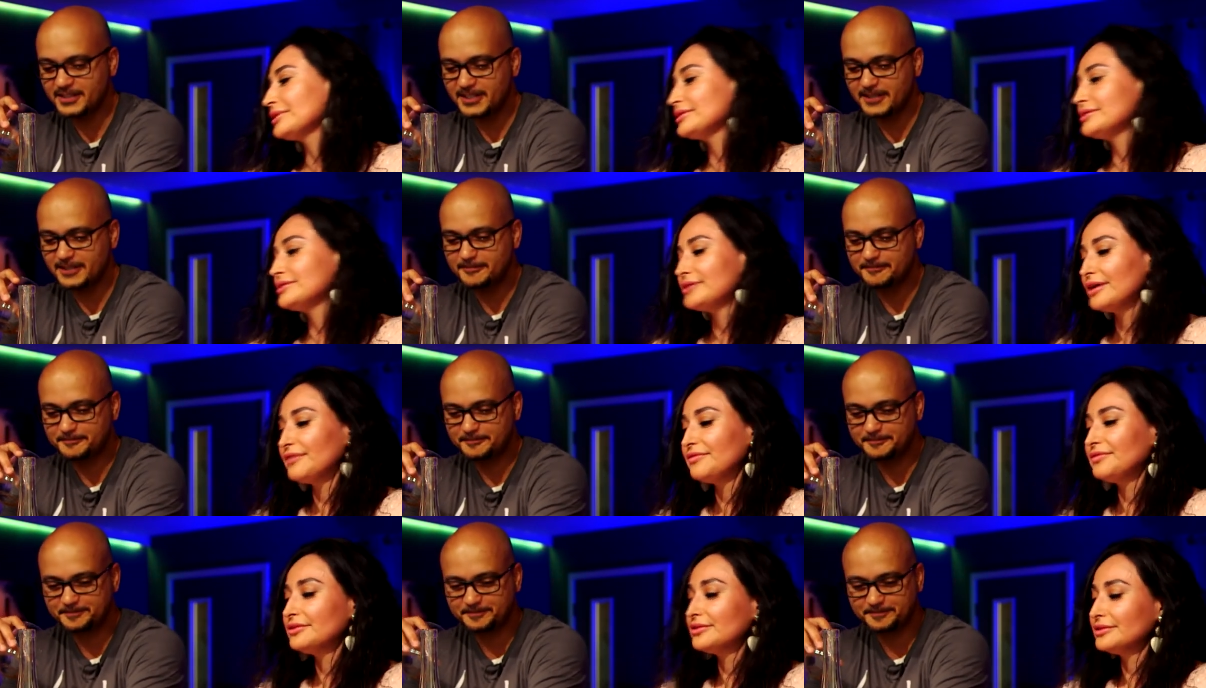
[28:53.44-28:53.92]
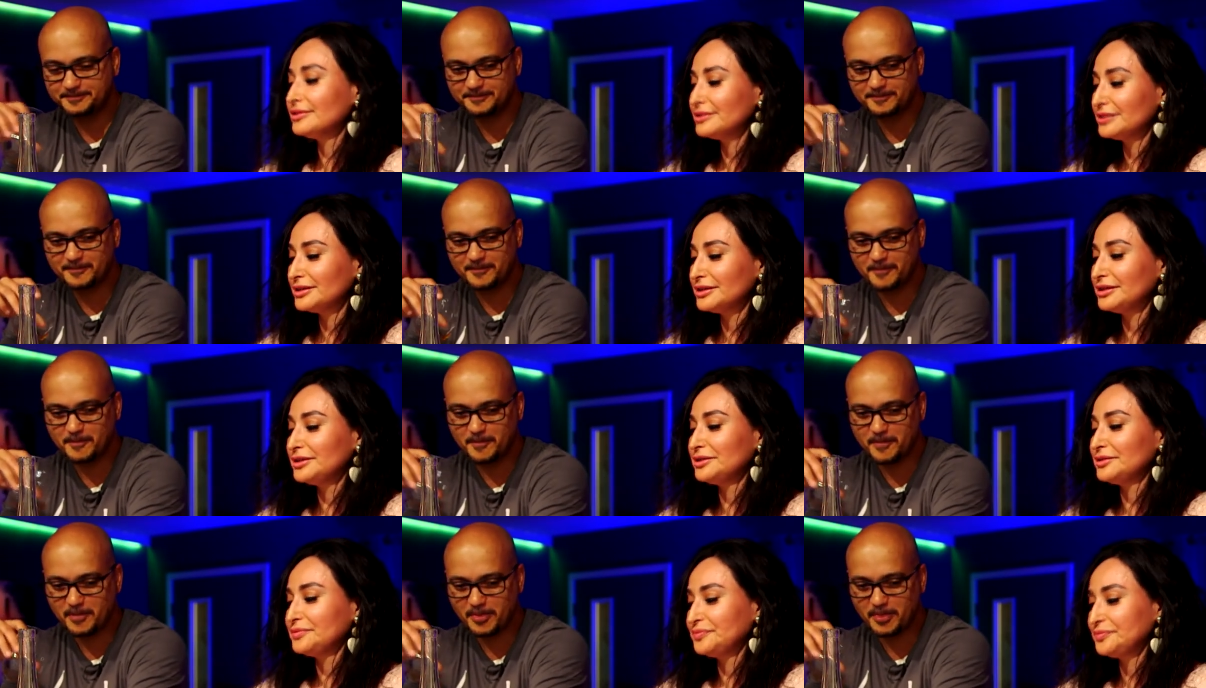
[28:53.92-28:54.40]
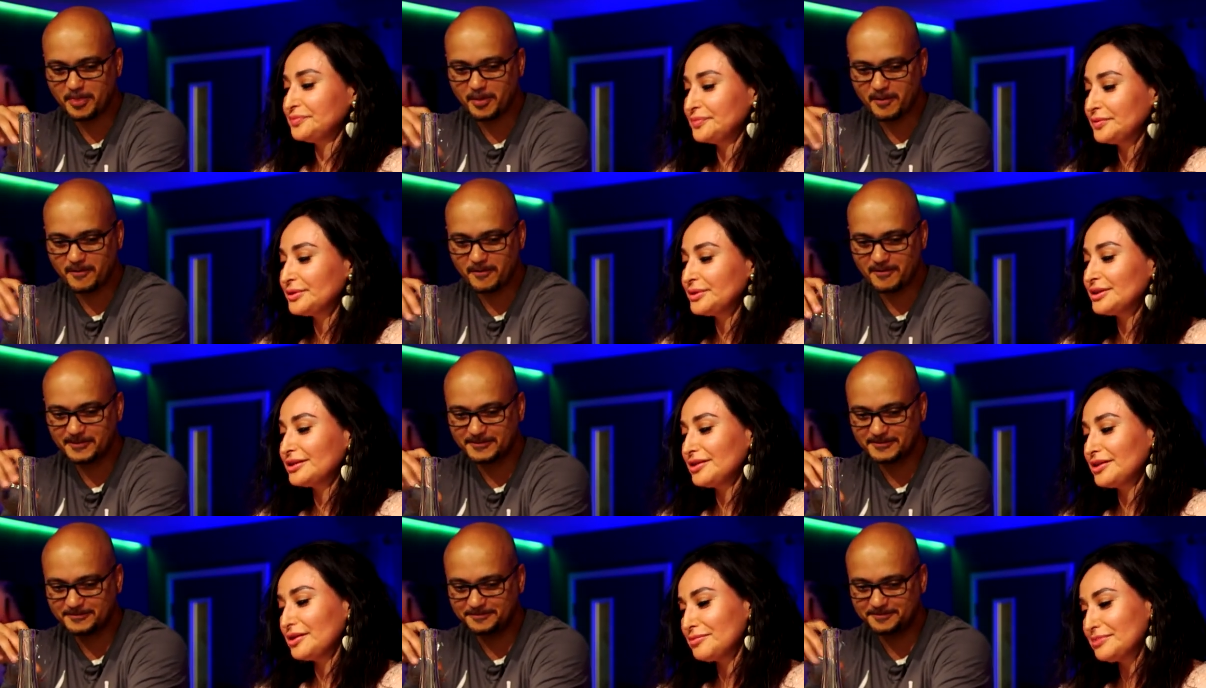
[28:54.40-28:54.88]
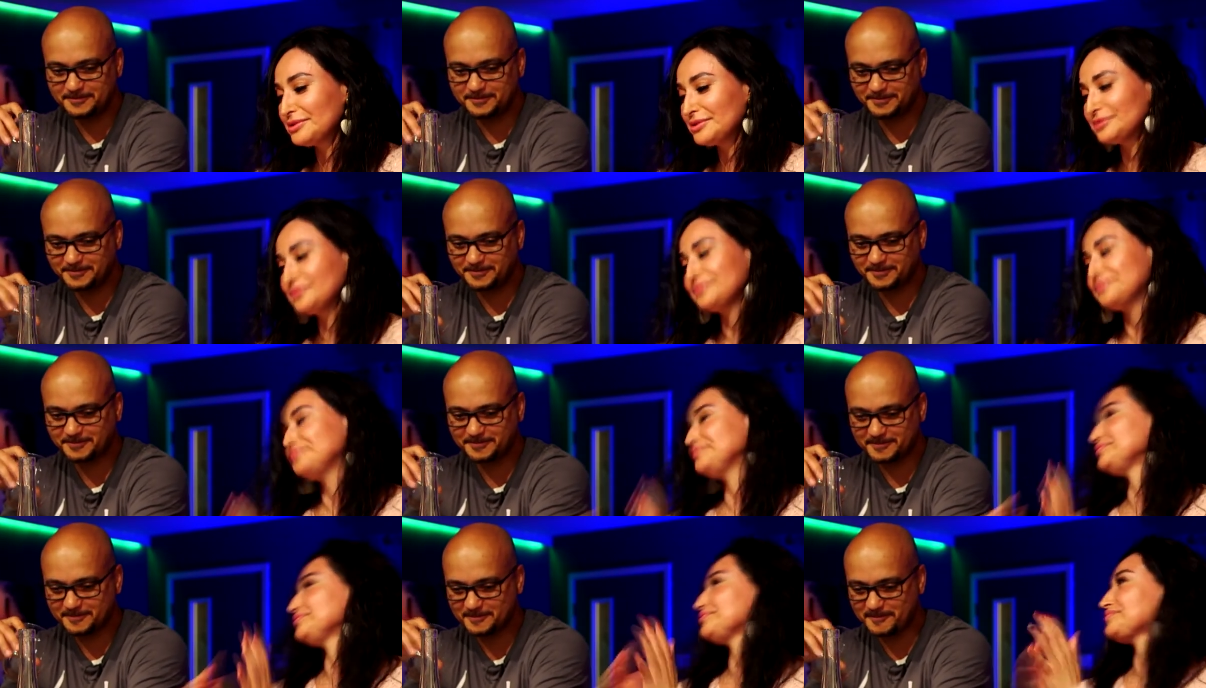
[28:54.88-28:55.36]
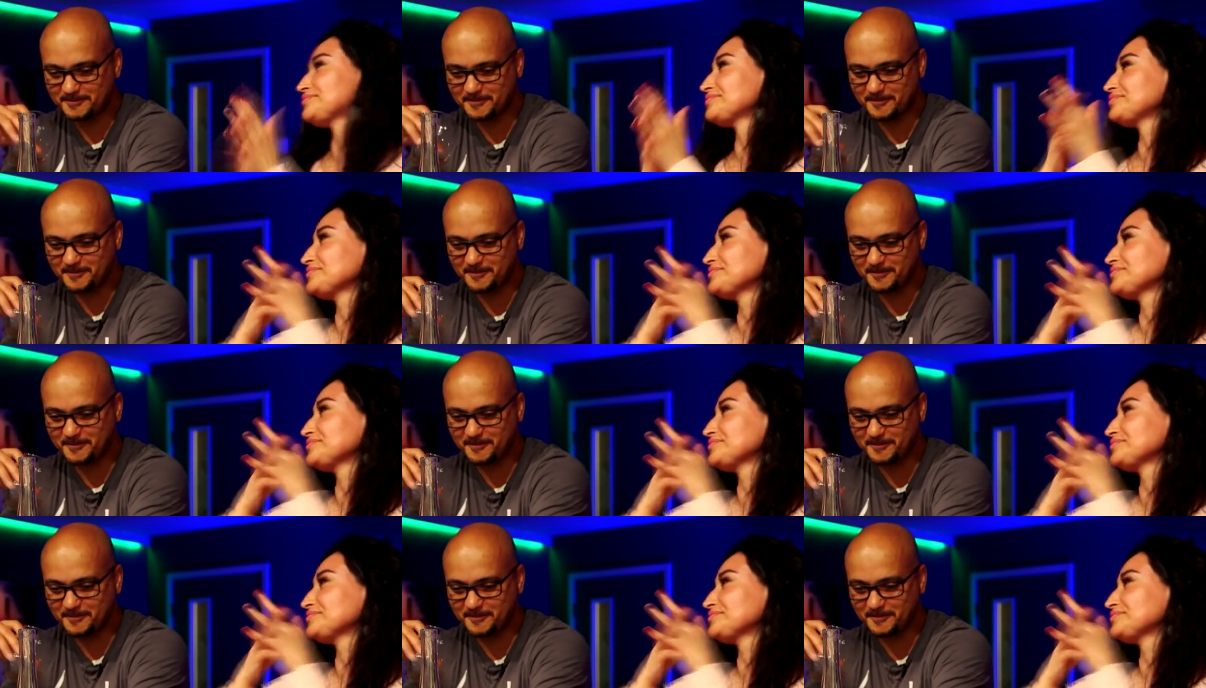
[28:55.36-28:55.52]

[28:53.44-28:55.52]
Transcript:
Speaker 1: yeah. Definitely with the lemon.